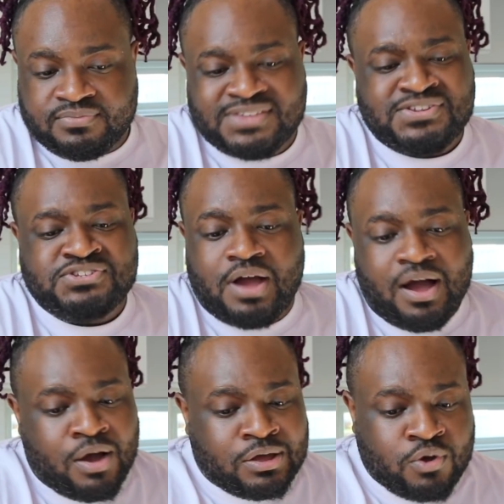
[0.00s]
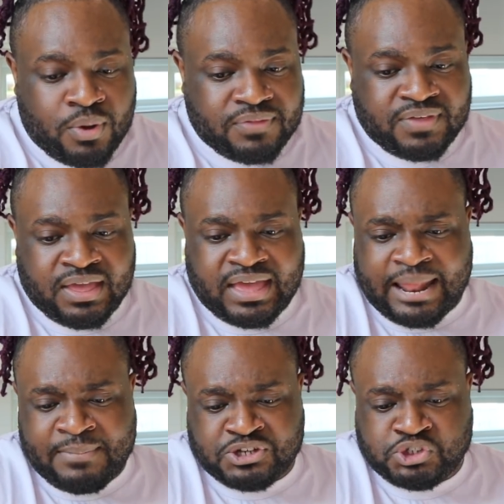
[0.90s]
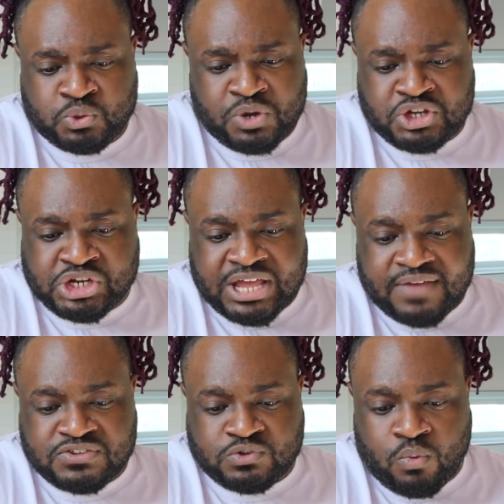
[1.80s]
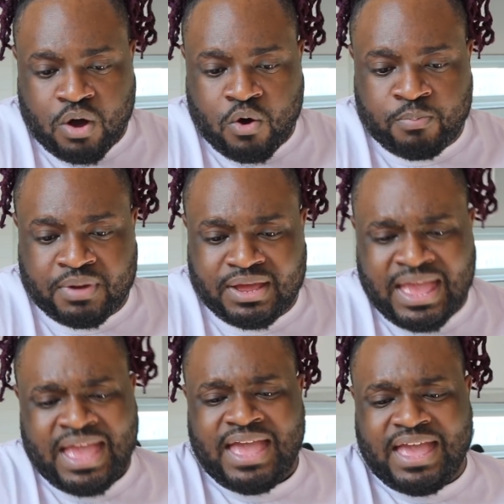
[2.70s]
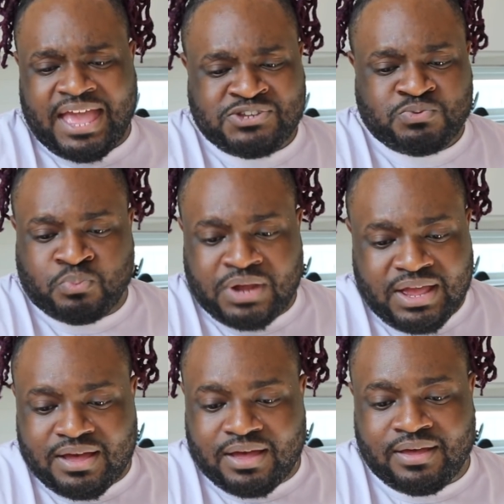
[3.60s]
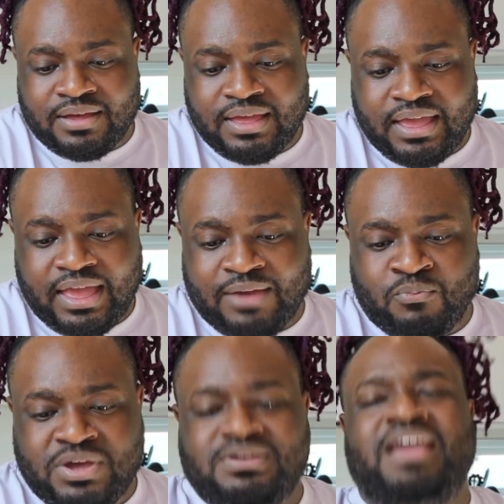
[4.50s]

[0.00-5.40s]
this is an ongoing thing, and I'm not sure when she gave this quote, but it's real. And we